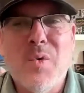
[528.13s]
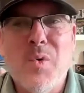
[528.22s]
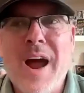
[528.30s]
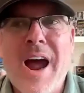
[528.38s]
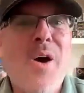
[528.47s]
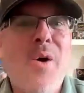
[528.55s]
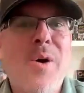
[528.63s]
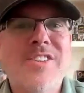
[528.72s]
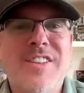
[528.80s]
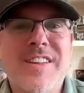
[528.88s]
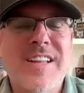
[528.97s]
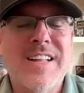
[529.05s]
how is
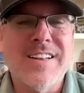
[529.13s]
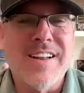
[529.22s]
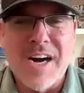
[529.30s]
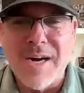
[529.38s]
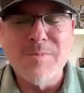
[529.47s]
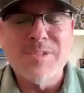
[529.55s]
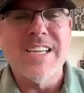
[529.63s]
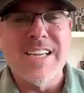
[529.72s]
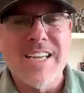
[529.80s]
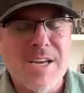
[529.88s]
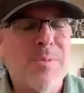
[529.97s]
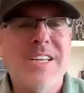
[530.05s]
it that I'm seeing
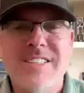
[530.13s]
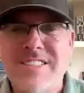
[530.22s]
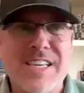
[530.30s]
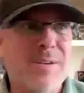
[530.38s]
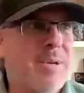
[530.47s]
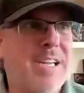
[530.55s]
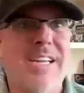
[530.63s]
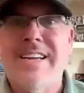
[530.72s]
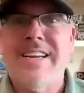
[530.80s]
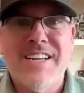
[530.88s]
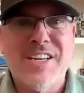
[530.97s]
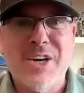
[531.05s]
him, he's seeing me?
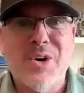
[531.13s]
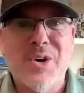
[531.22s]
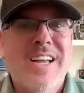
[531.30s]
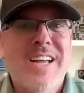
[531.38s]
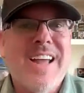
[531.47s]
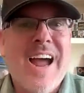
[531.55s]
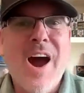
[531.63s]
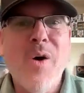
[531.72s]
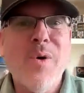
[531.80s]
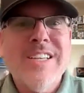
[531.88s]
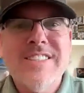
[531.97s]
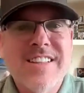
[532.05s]

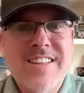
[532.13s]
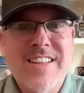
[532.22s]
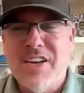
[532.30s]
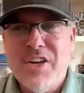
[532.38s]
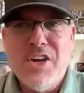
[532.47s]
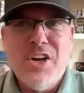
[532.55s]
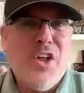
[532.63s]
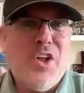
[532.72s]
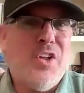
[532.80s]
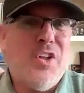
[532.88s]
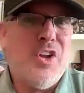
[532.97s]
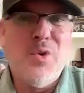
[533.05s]
How is it that
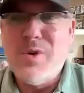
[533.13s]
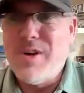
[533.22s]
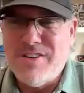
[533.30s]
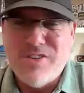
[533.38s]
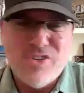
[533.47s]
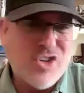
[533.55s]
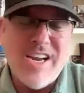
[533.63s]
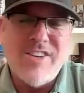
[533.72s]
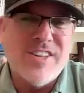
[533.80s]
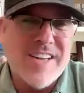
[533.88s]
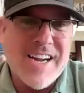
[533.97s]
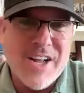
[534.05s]
you can change
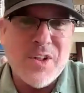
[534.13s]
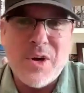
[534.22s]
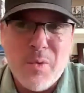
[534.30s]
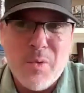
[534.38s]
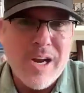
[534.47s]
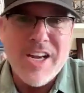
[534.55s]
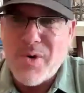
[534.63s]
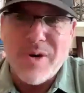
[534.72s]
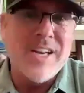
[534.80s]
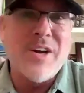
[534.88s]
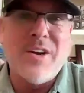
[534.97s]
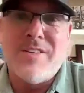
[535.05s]
the dial on a radio
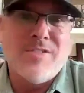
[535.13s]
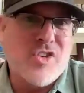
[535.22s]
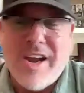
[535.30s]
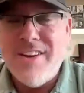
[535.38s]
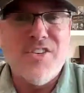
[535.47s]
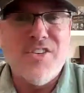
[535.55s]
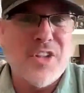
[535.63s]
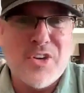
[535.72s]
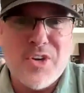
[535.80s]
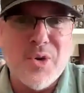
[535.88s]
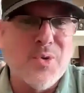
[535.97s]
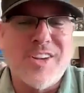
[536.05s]
and it changes the
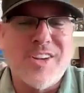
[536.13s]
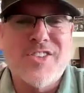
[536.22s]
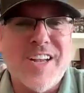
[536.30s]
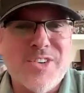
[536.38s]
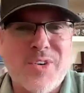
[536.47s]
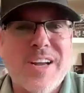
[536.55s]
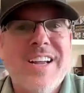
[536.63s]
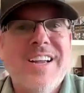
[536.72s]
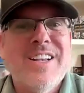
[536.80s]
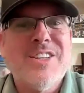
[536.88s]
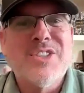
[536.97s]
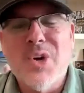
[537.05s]
tunes, etc.?
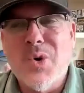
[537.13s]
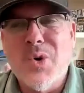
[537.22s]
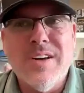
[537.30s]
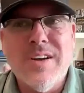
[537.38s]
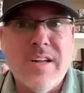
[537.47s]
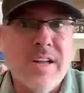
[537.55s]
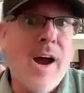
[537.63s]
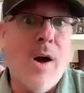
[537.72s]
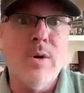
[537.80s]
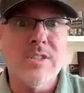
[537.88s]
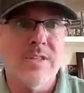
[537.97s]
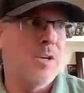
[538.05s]
So
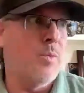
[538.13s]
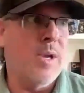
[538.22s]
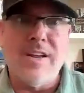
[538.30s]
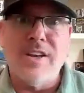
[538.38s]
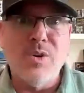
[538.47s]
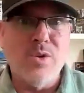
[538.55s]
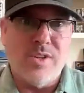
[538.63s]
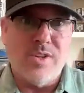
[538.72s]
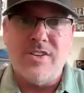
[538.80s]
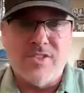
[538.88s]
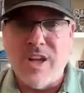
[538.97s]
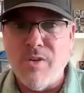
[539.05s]
how is it that we can use
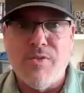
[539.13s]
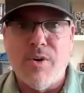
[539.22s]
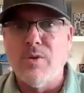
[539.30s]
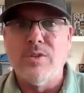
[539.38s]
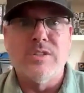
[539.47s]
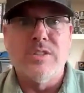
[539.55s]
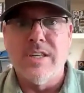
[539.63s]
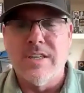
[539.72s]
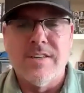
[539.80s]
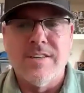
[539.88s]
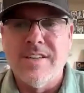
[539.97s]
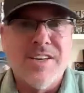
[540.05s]
these cell phones
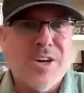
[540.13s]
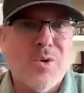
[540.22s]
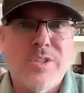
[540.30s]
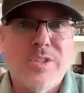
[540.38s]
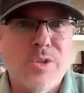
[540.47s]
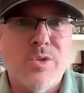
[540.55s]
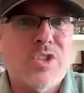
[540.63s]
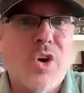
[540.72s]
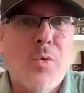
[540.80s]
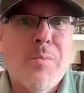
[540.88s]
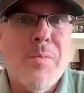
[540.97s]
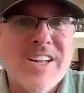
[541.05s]
that, do
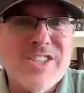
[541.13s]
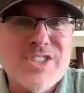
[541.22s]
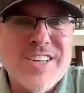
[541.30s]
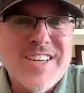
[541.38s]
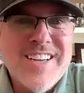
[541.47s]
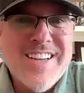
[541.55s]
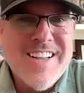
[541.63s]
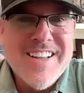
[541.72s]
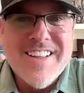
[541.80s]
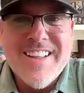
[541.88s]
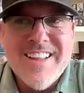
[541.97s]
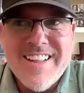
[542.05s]
so much?
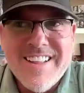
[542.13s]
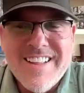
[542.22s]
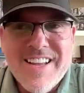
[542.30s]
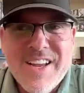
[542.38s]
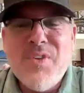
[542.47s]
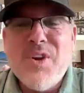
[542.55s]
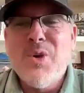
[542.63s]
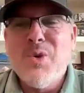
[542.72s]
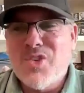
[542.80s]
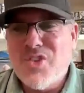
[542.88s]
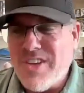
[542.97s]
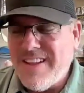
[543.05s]
If you
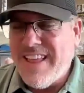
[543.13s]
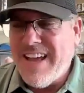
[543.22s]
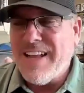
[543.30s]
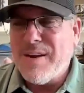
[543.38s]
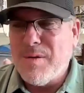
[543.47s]
see that,